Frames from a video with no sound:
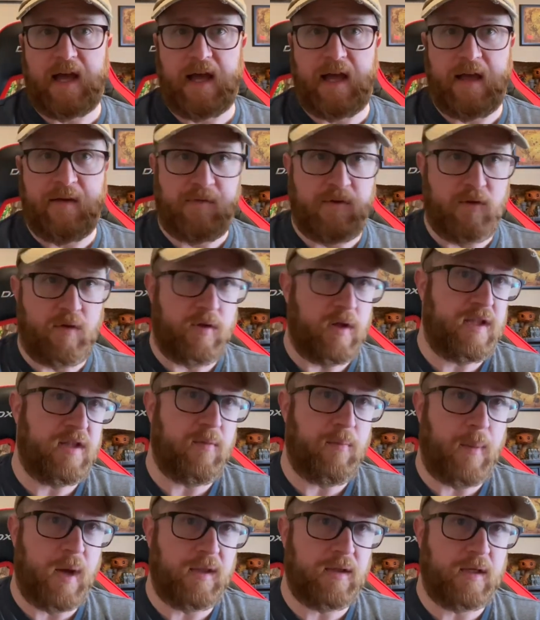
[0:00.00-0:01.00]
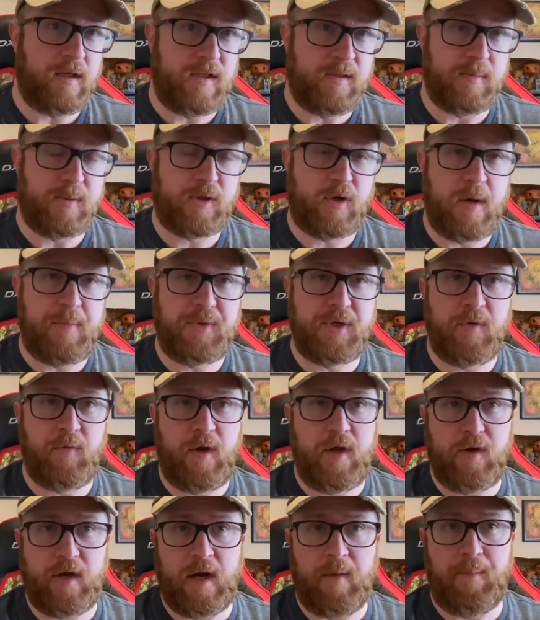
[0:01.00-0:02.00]
if you did the monthly subscription
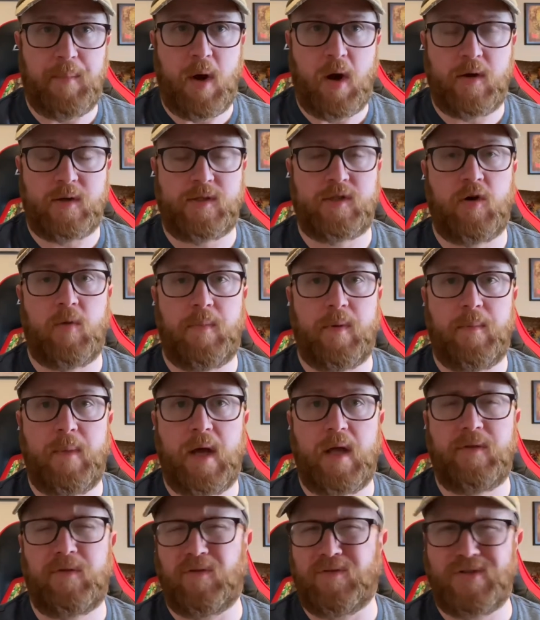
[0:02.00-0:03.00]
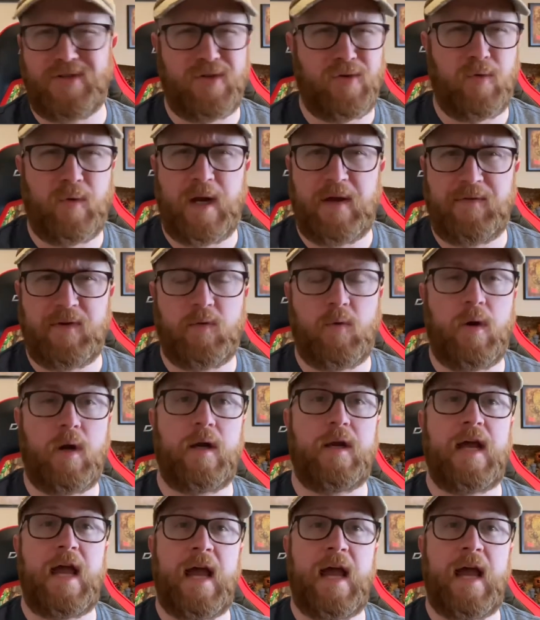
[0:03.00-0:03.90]
where you get a bar of soap a month or two, whatever you want,